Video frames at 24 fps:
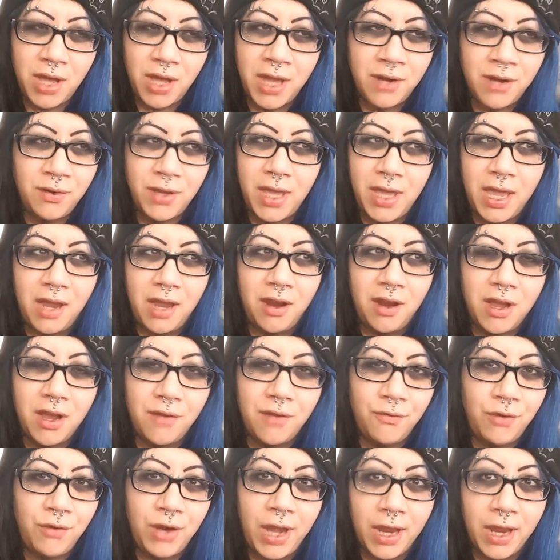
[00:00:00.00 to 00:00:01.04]
I don't care how
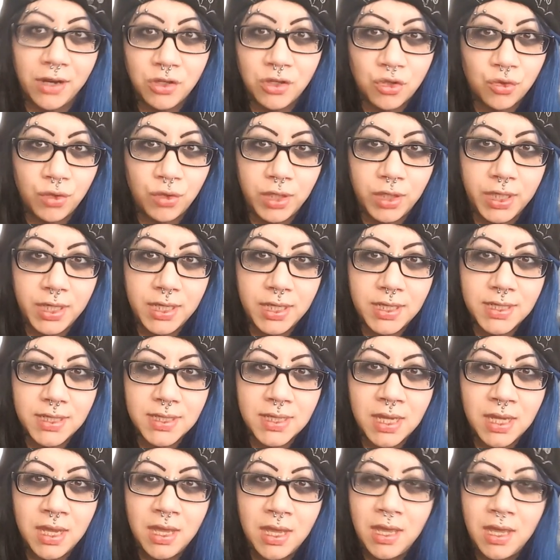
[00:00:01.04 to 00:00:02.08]
natural it
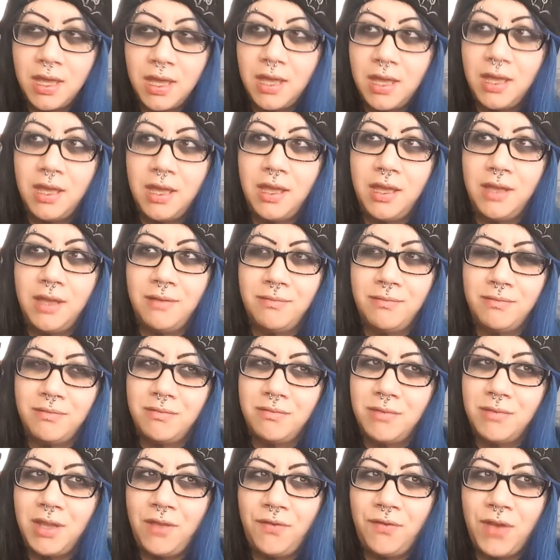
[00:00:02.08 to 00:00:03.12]
is.
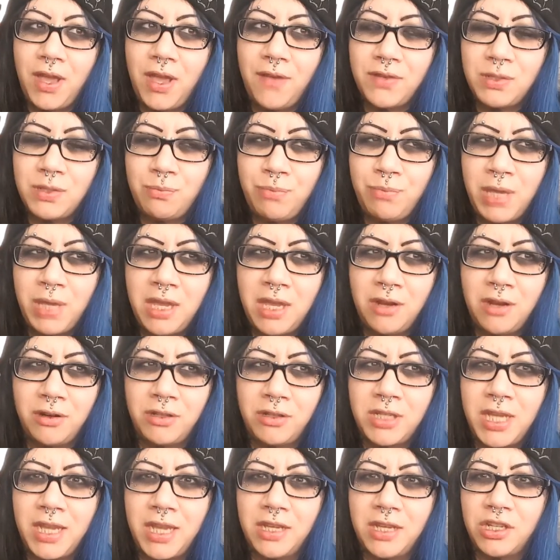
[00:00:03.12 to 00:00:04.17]
If I have to pee or
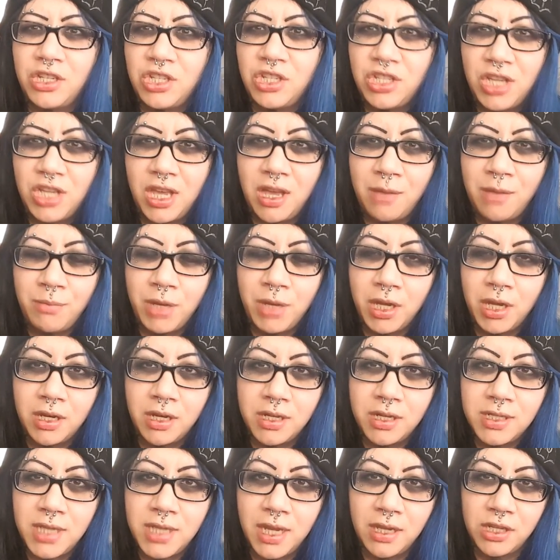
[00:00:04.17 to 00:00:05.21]
take a shit, I'm not going
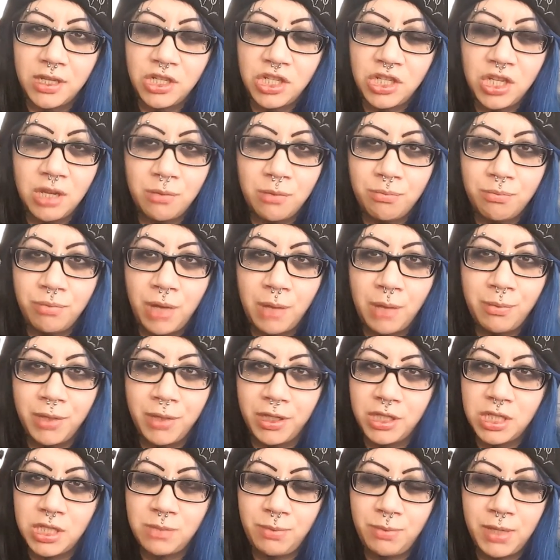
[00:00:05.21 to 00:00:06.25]
to take a shit in
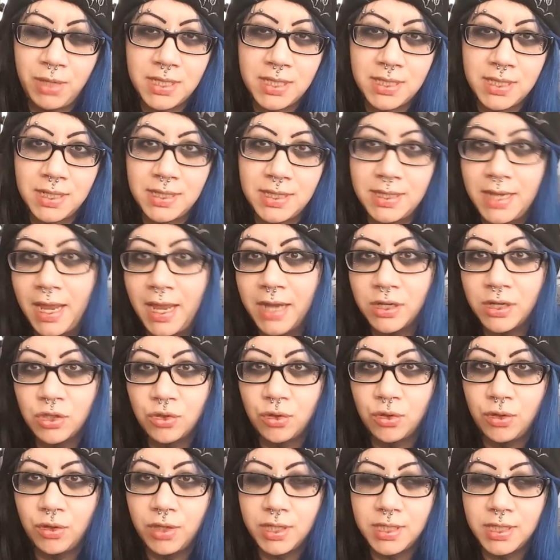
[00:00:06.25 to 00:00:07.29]
public just because it's
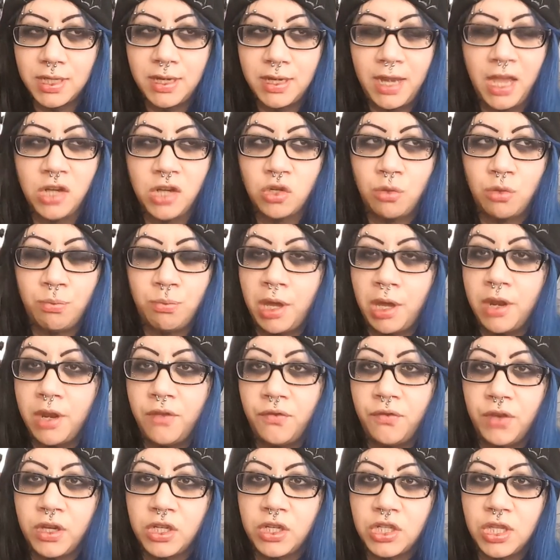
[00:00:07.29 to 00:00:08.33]
natural. It's a natural body
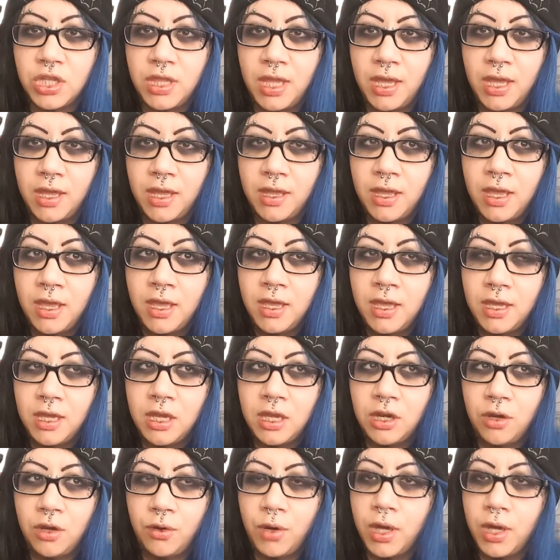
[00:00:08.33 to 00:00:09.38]
function that,
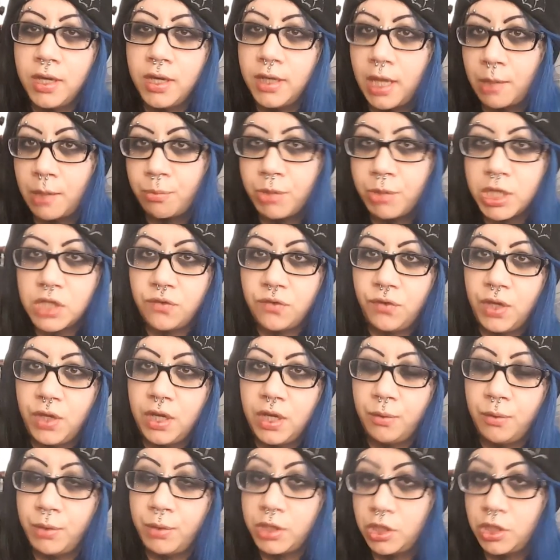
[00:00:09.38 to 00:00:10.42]
you know, unlike
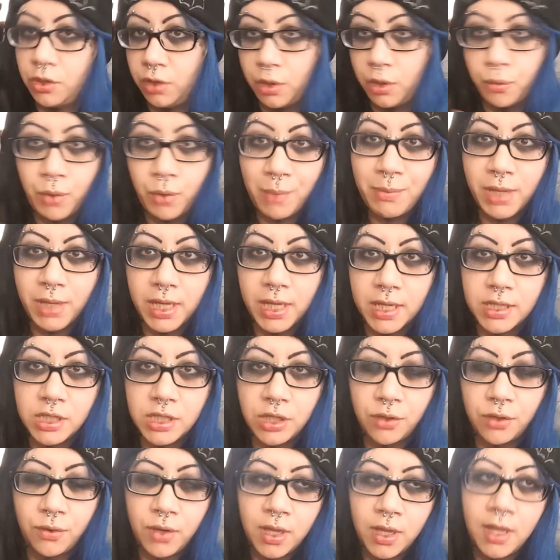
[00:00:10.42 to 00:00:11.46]
breastfeeding, which only women can
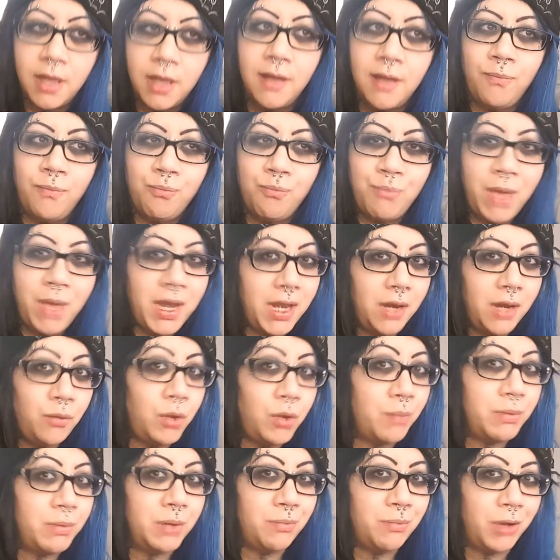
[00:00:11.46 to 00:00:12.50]
do, men and
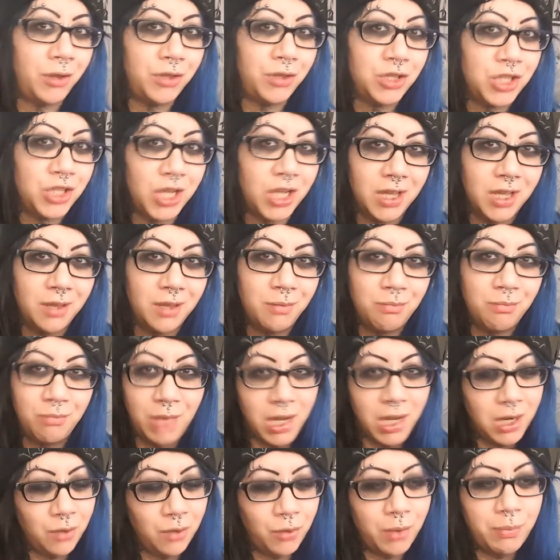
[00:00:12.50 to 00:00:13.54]
women both shit.
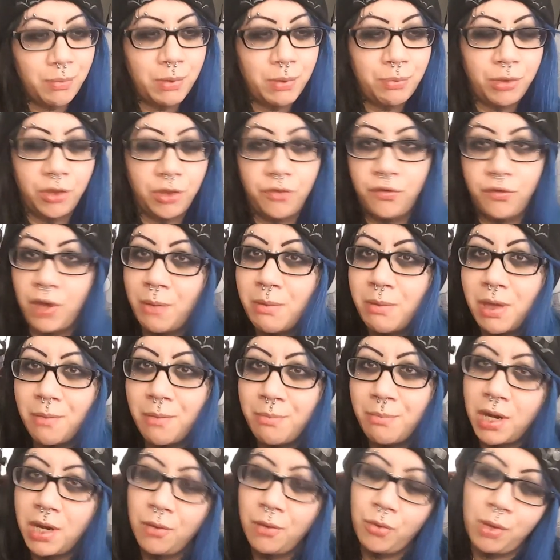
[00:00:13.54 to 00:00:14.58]
Men and women both vomit.
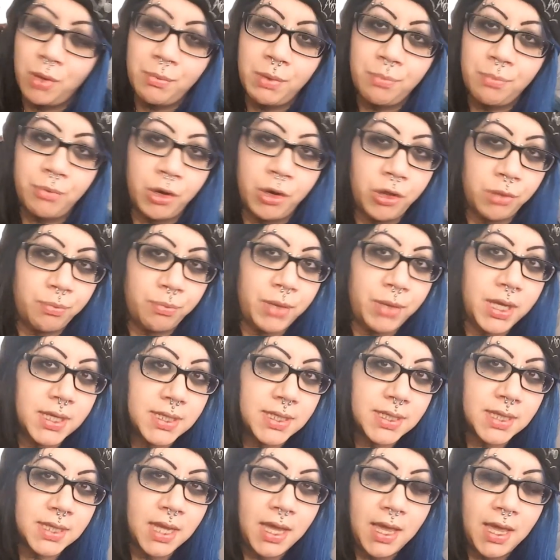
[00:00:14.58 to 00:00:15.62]
Men and women both
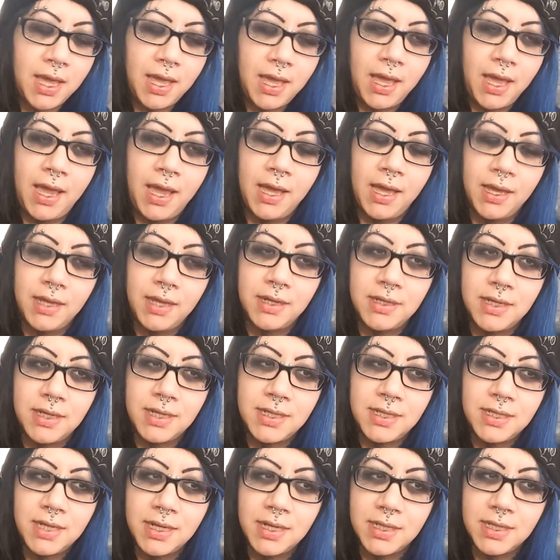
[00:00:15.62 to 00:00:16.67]
piss. And
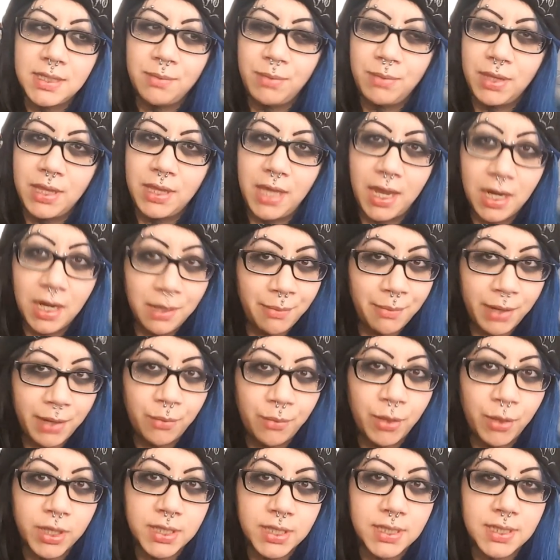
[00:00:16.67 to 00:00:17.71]
it's not something that anybody
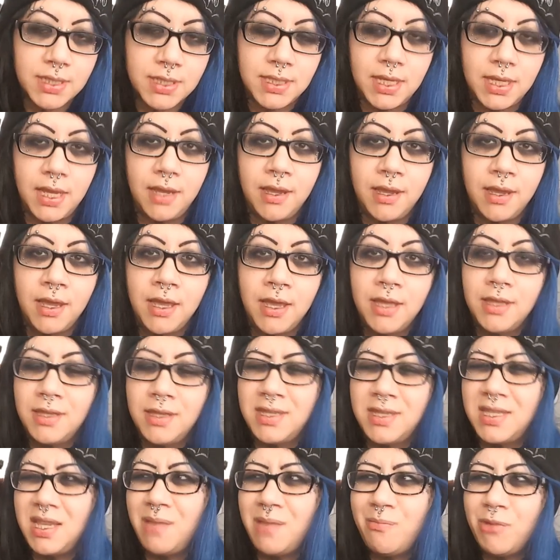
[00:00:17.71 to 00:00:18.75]
wants to see. The
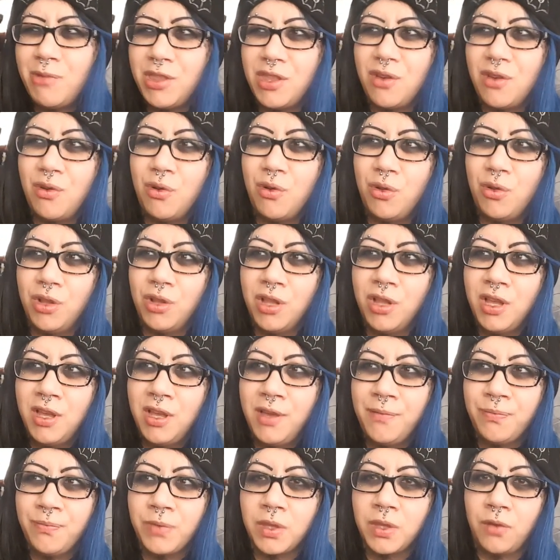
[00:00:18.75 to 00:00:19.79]
same with the whole
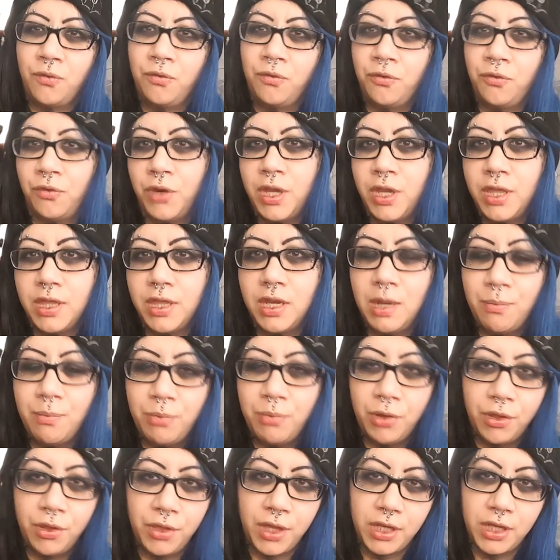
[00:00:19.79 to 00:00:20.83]
free the
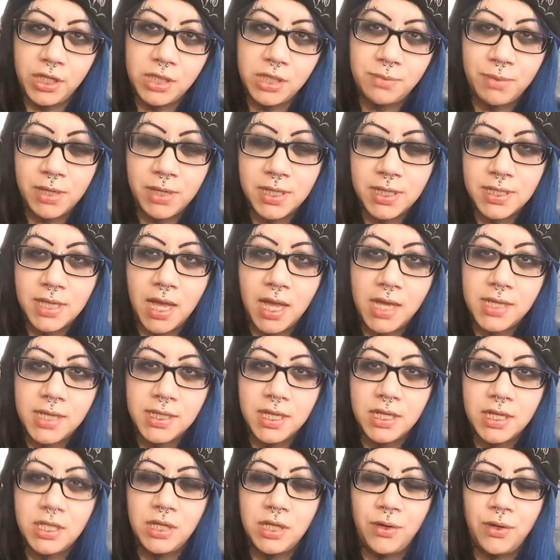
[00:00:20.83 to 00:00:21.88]
nipple thing just because guys
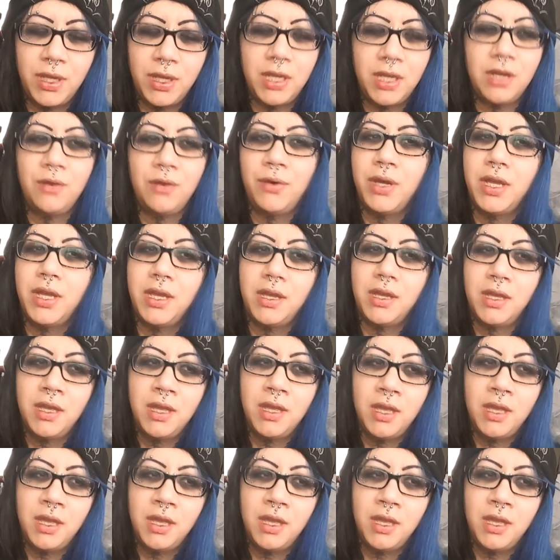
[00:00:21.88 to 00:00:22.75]
can do it. You know what?